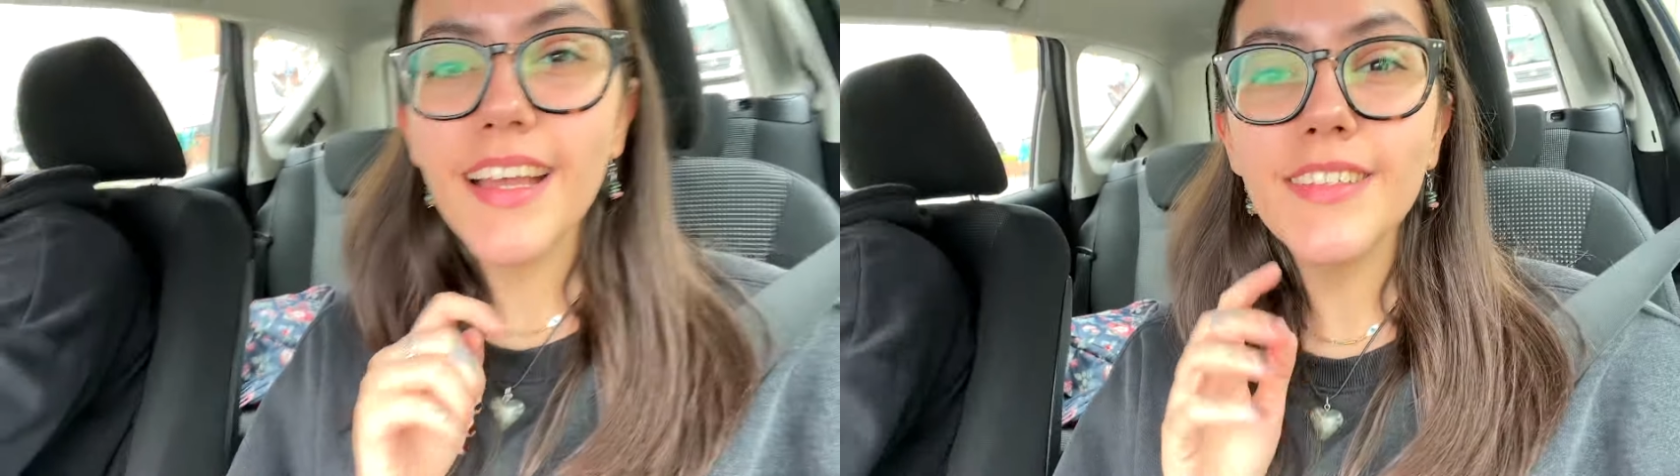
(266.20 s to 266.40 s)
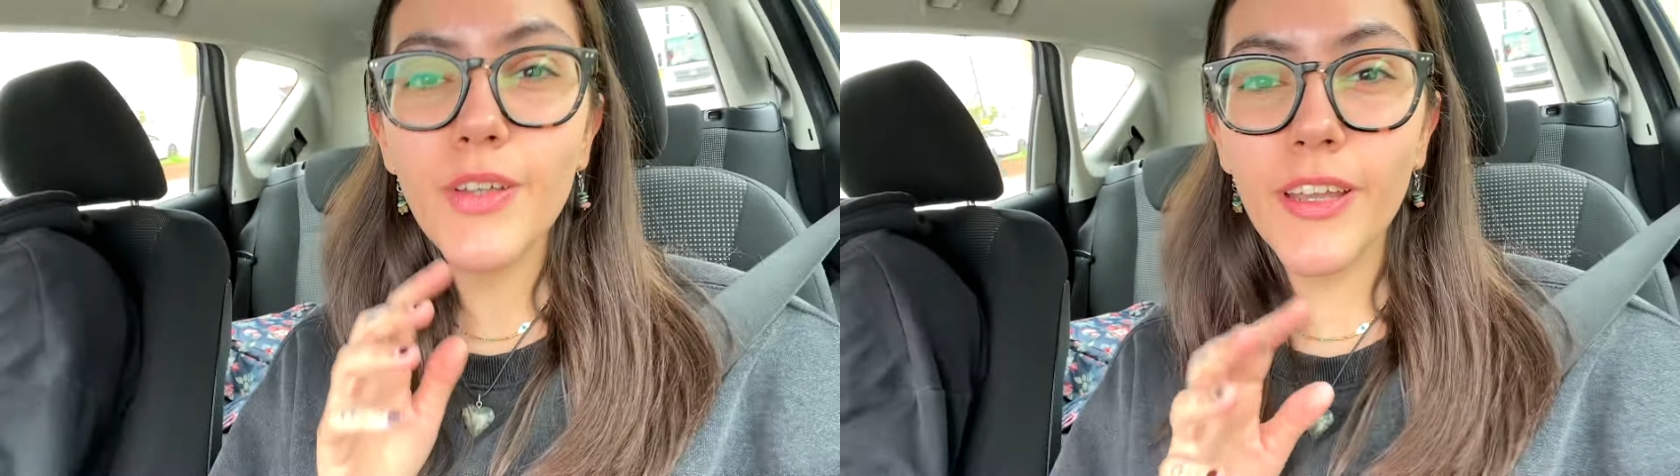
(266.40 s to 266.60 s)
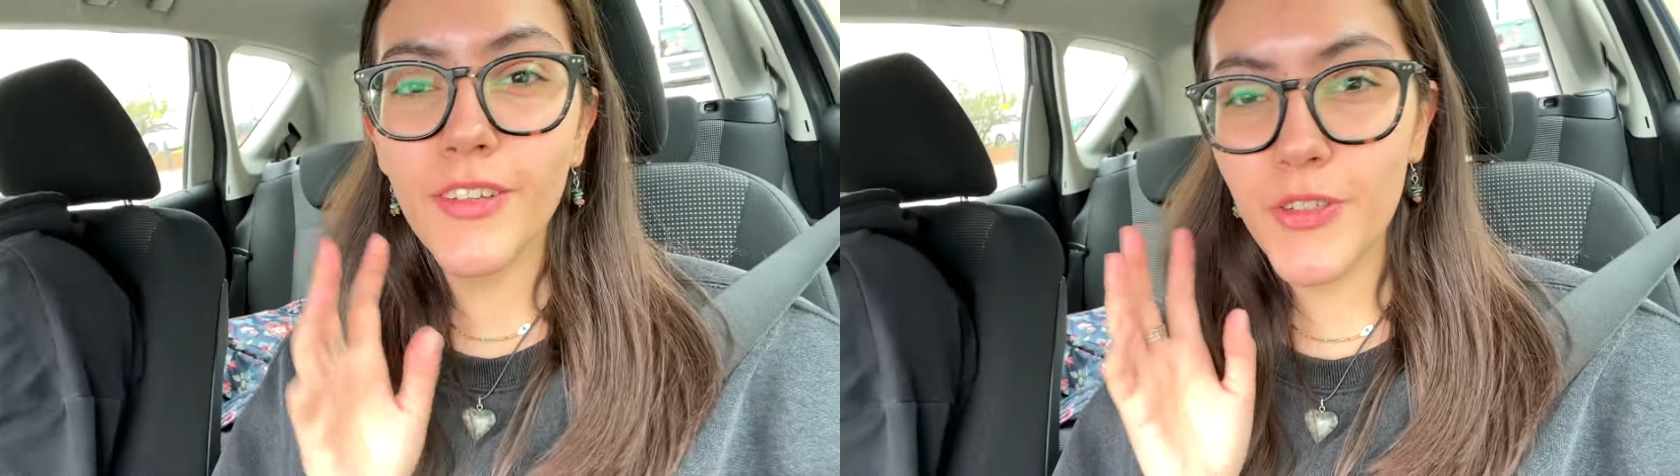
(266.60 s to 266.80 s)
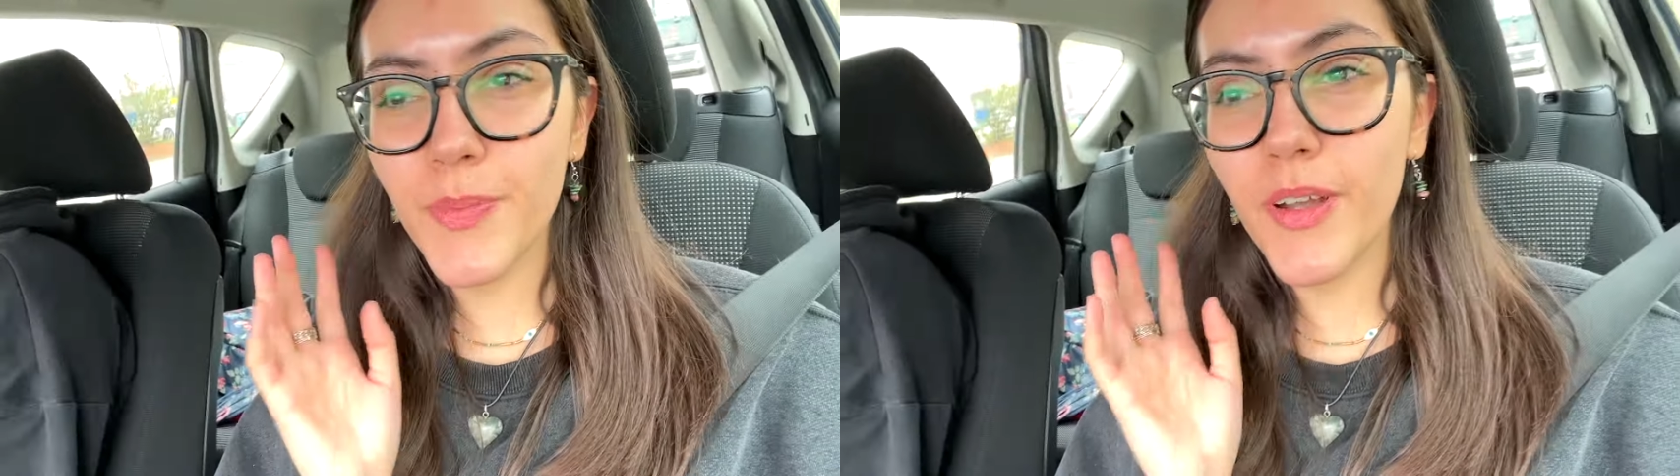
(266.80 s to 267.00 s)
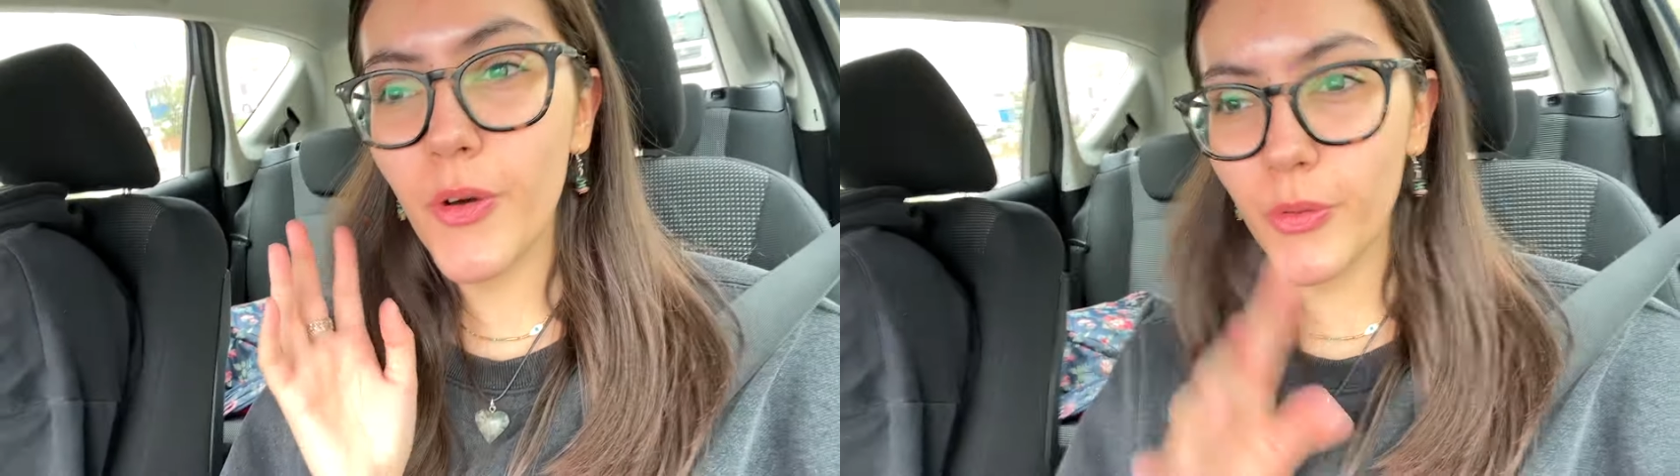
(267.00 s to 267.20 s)
so I can use
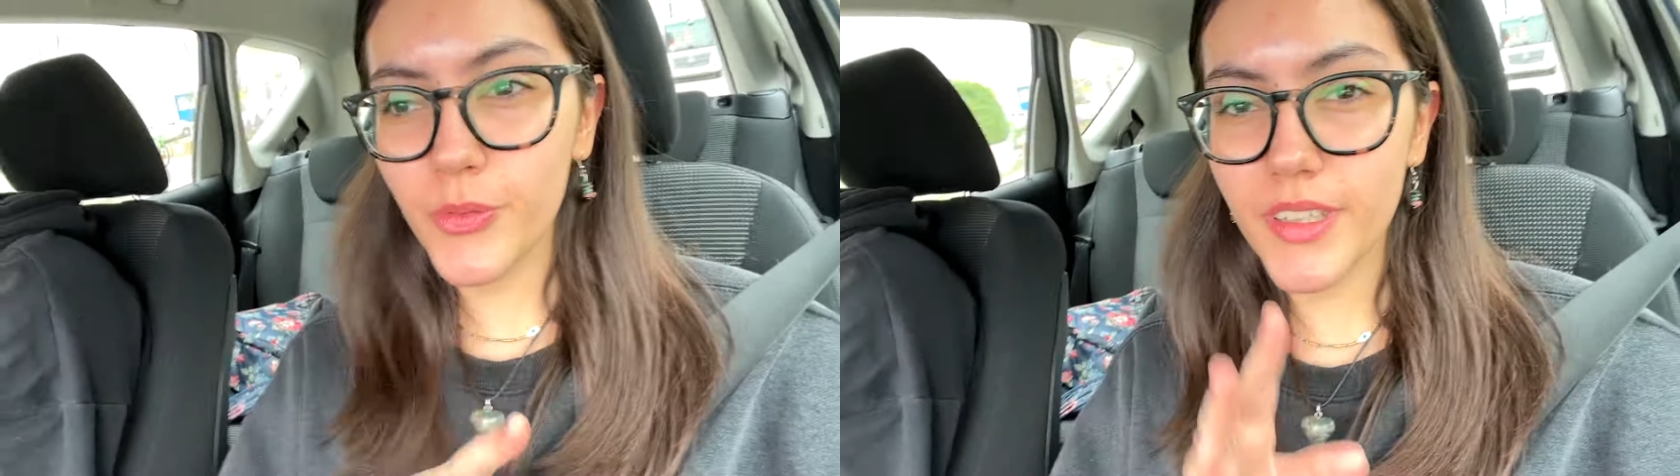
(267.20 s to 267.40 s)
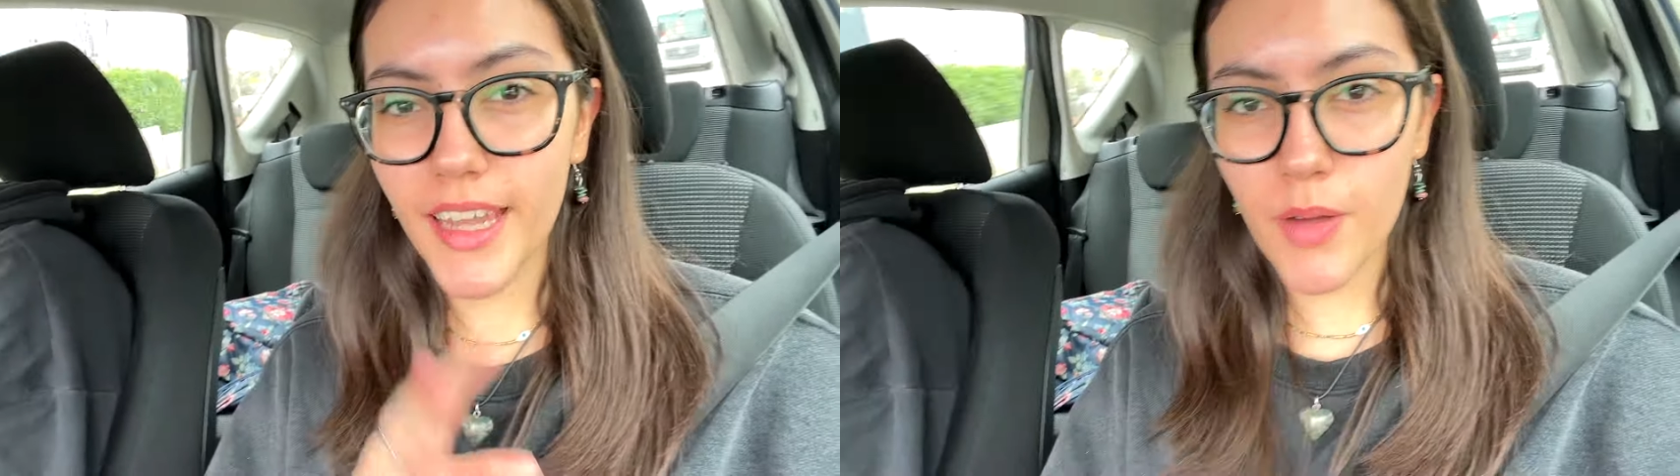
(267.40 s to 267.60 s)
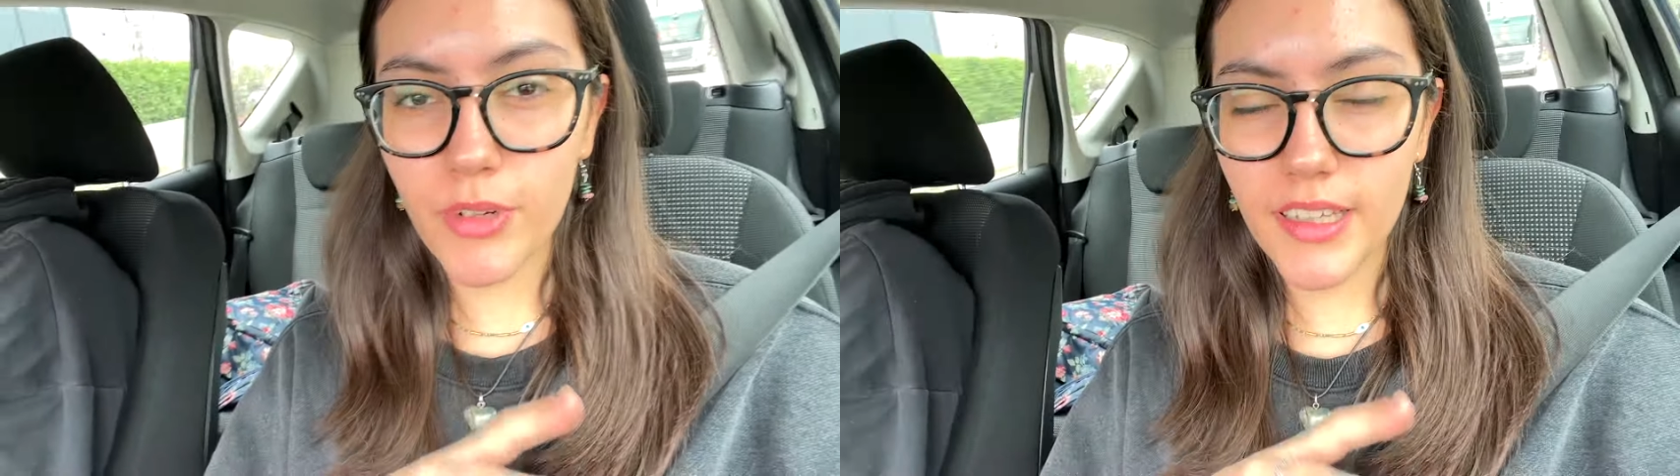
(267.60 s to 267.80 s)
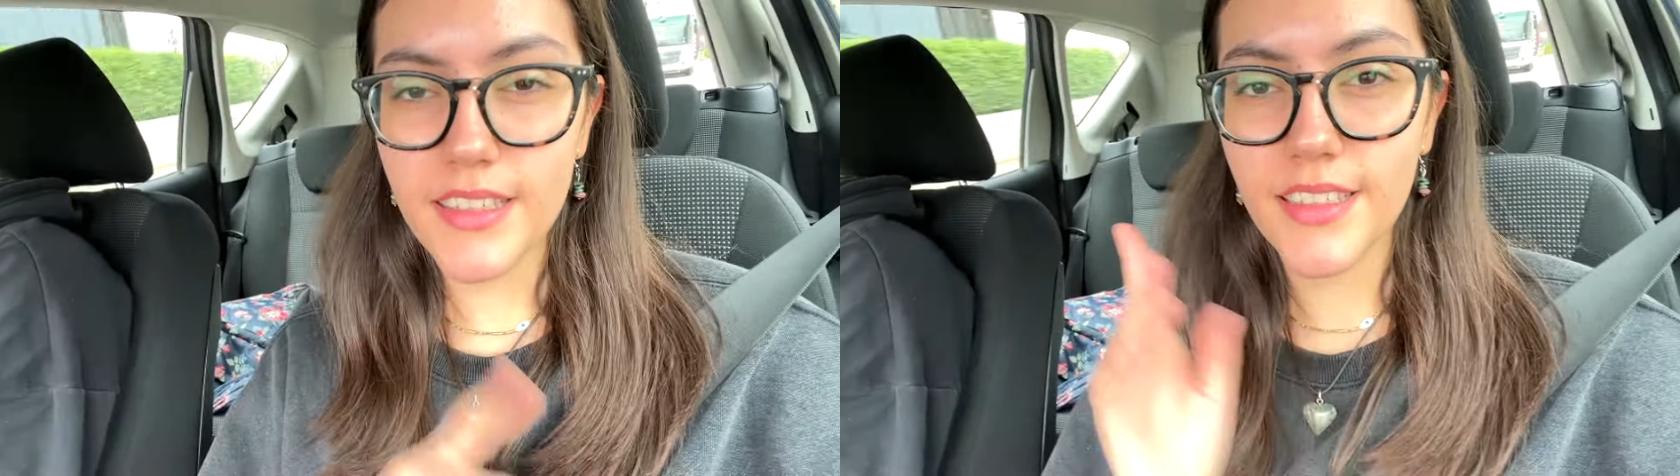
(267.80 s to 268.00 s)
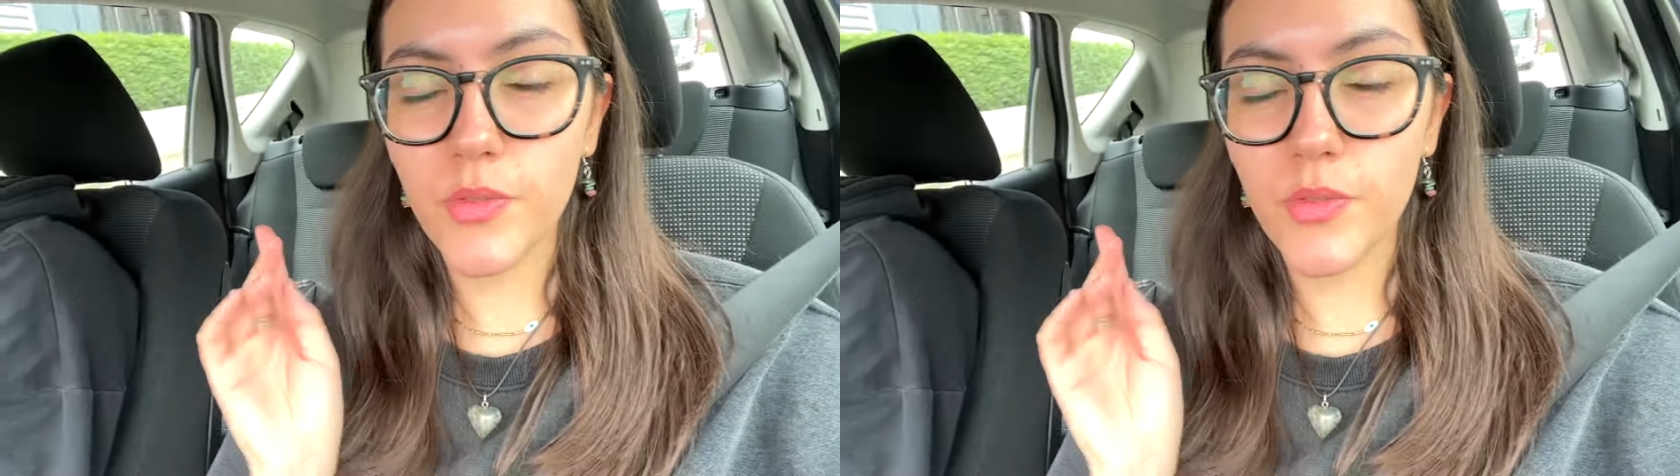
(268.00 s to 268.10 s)
my old camera lenses